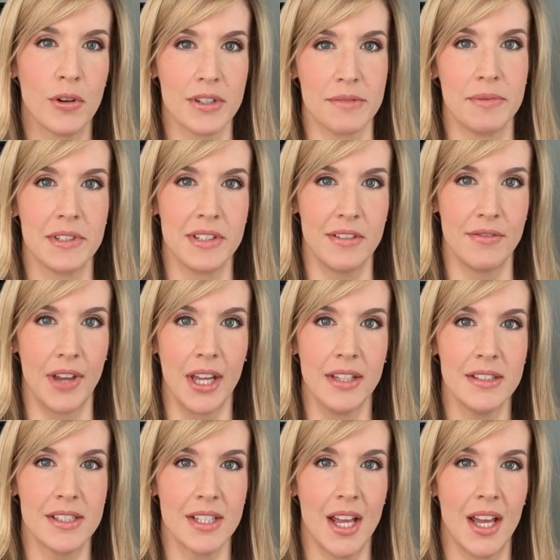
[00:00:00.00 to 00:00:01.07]
Christmas
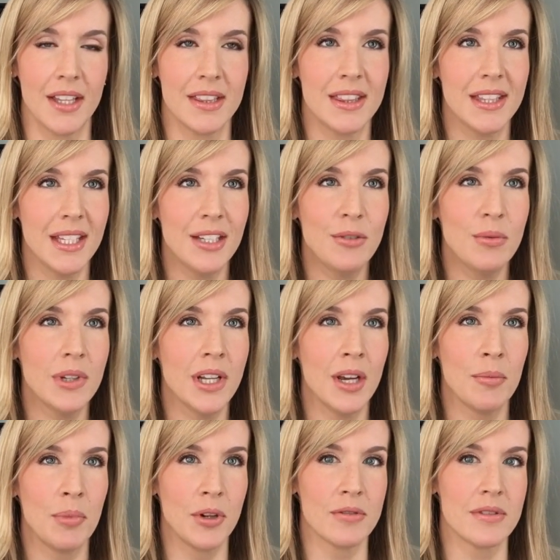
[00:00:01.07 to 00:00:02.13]
events. I think when
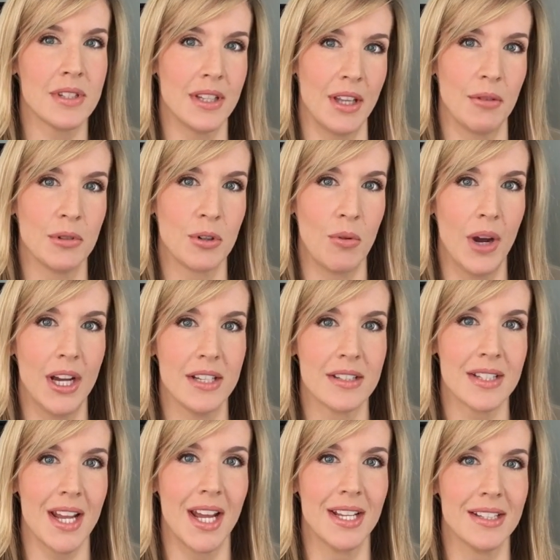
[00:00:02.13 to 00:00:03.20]
I posted that
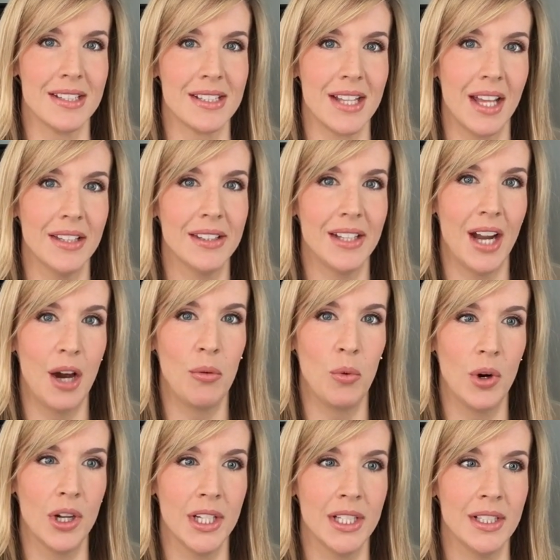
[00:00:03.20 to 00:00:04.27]
request, I had said that I
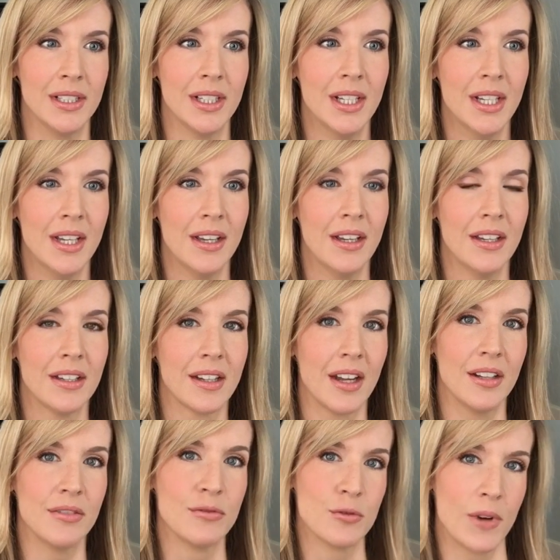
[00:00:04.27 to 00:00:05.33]
wanted
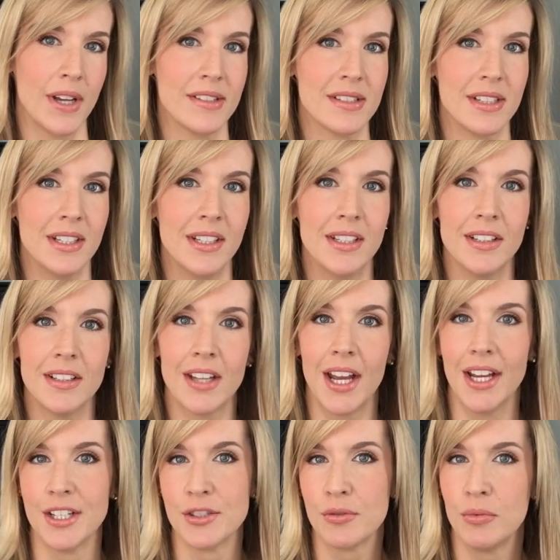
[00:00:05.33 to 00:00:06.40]
kind of dressy,
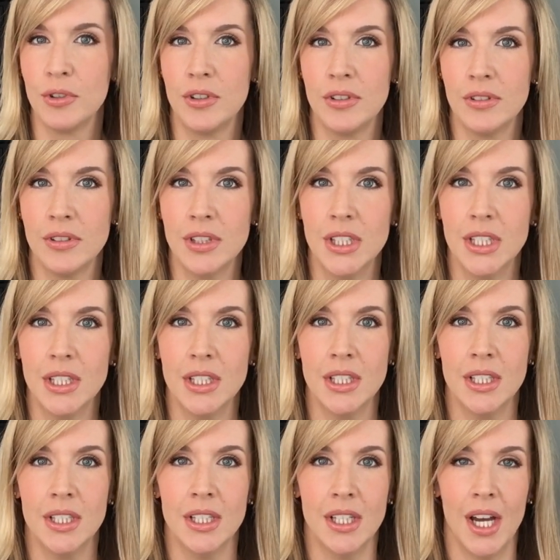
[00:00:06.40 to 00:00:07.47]
casual
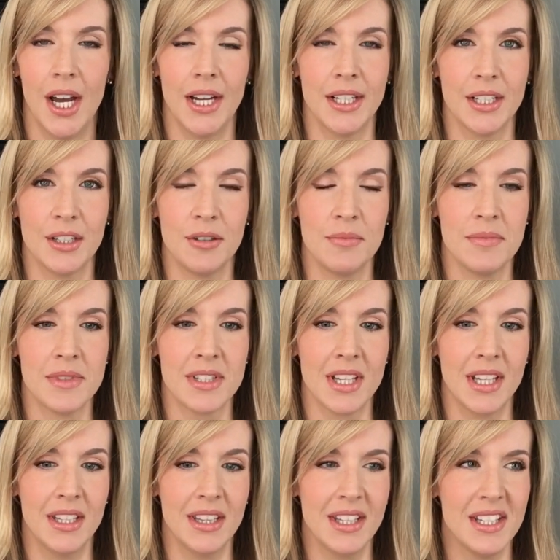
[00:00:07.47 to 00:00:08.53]
items,
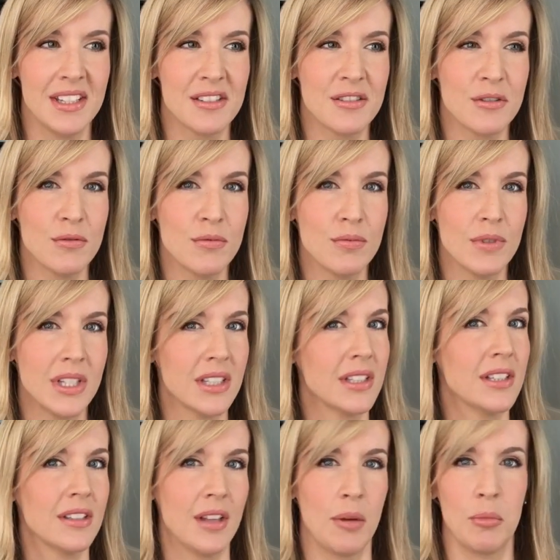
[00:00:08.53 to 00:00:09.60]
and these are
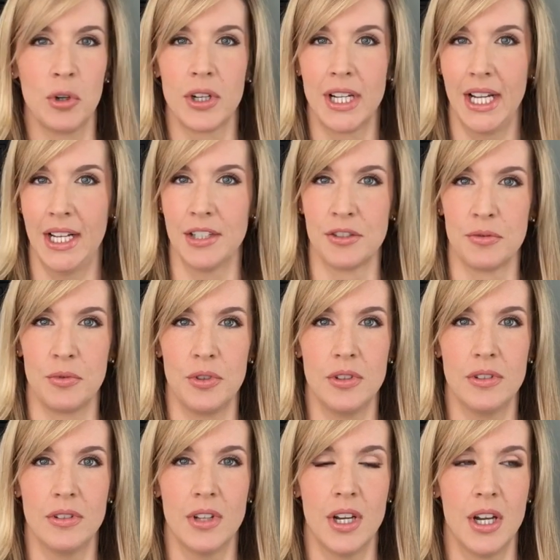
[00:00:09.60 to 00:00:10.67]
really a lot more
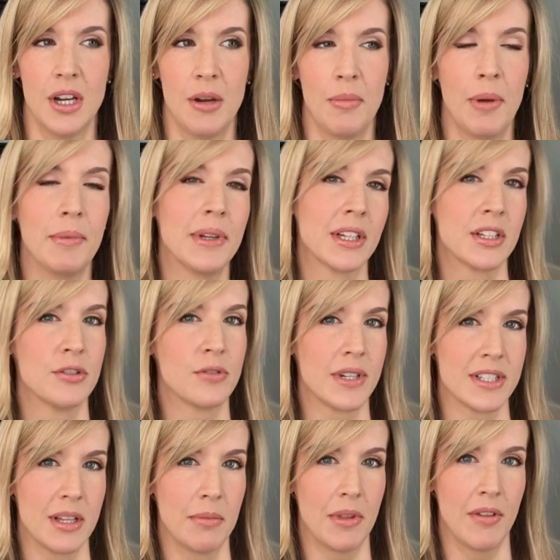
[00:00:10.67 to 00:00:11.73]
casual. Um, I mean, I can
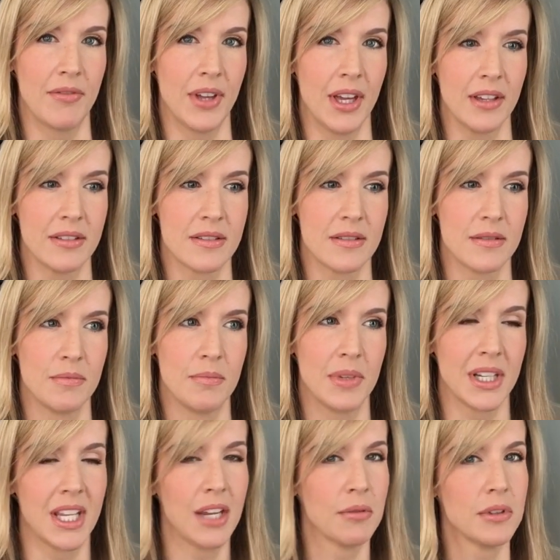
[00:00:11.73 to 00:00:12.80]
dress up that vest,
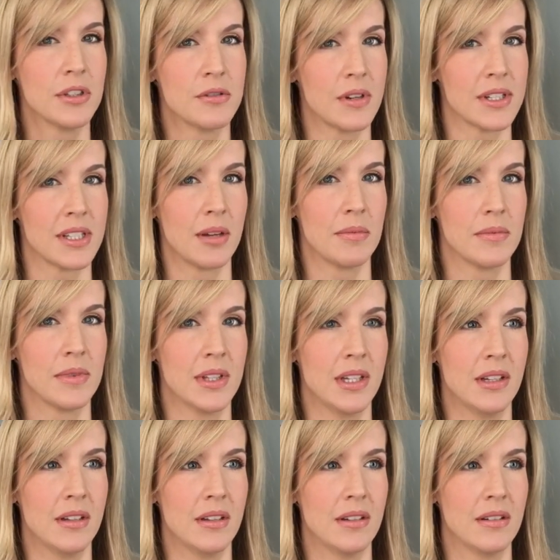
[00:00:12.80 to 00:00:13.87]
but I can't really dress up
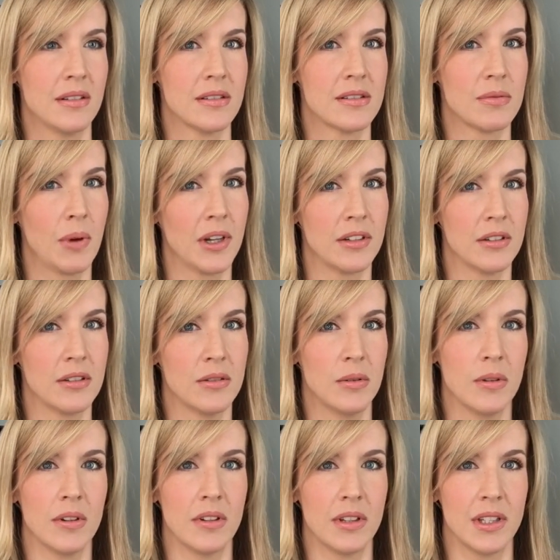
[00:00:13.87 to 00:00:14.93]
the sweater
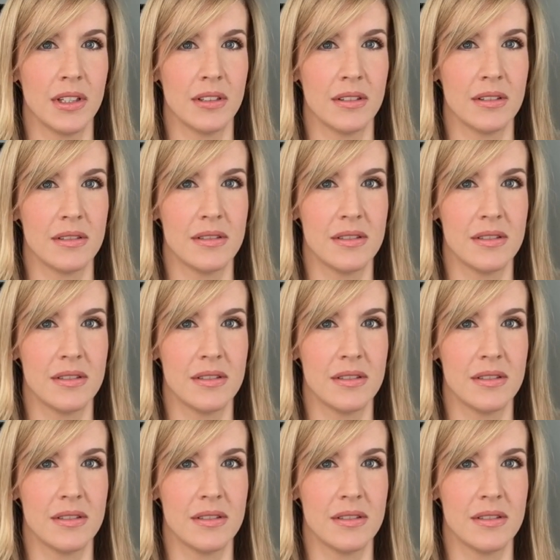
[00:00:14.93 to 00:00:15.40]
or the